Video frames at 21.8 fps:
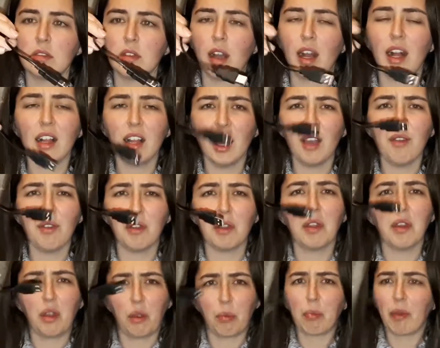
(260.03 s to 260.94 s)
I'll have a
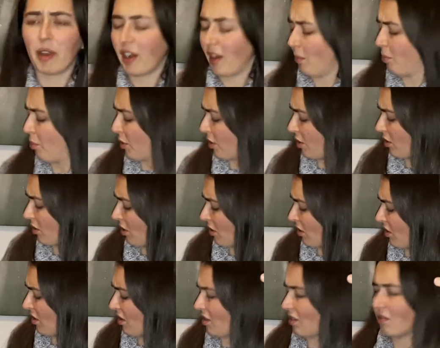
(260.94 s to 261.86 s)
look, but I'll put it
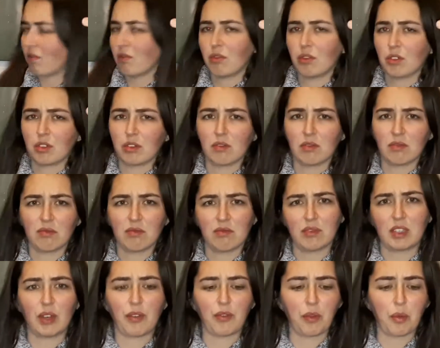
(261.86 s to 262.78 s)
on the
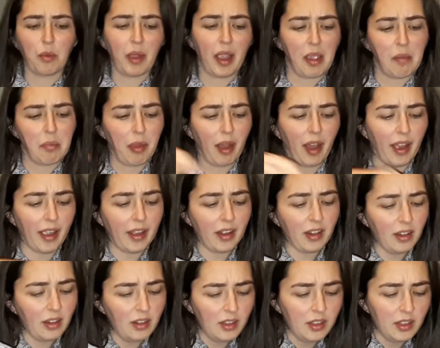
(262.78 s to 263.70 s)
giveaway
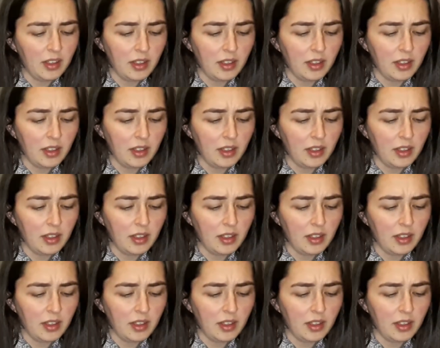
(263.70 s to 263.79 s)
pile.